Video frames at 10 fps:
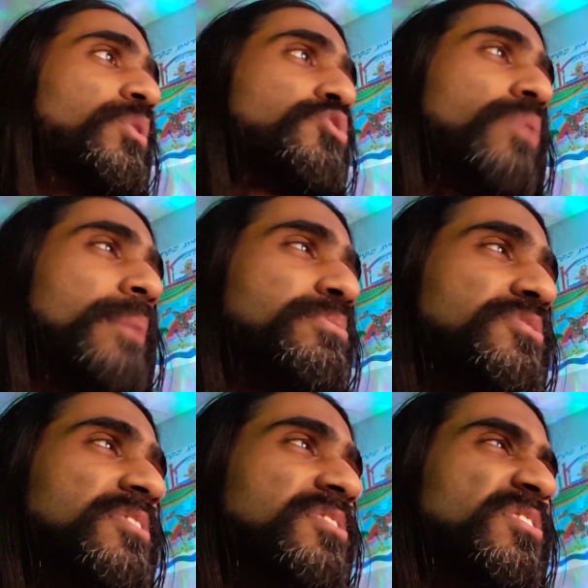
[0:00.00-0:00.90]
which
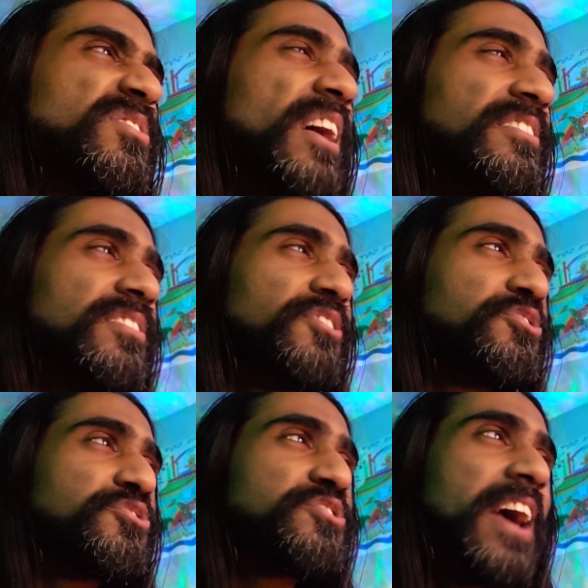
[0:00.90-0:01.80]
represents a sentinel
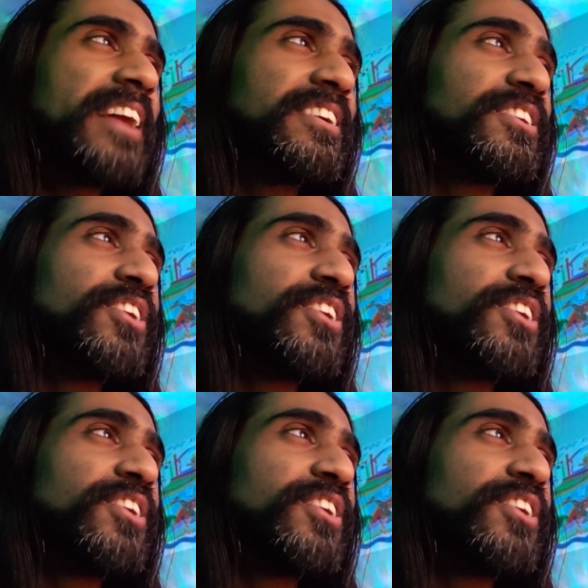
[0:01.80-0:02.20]
standing